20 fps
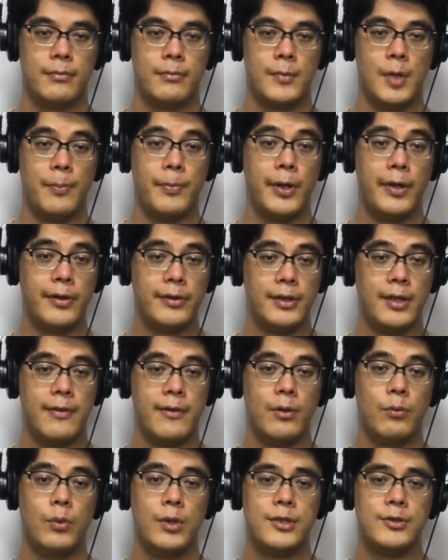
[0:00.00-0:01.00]
Apparently
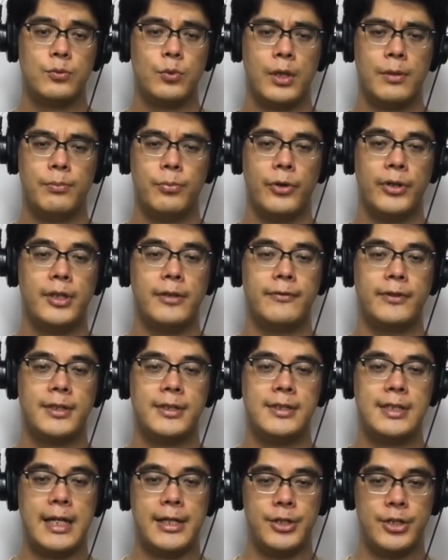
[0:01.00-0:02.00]
there was one point of
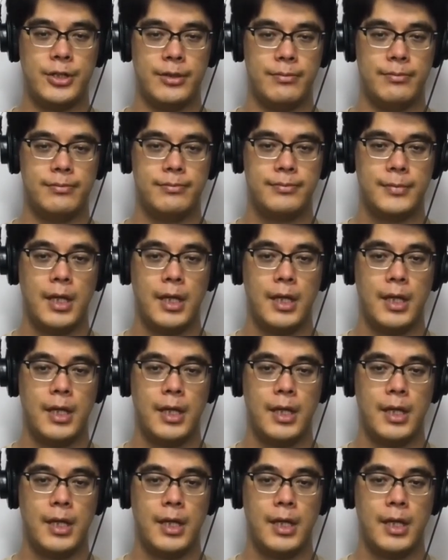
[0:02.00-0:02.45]
contention.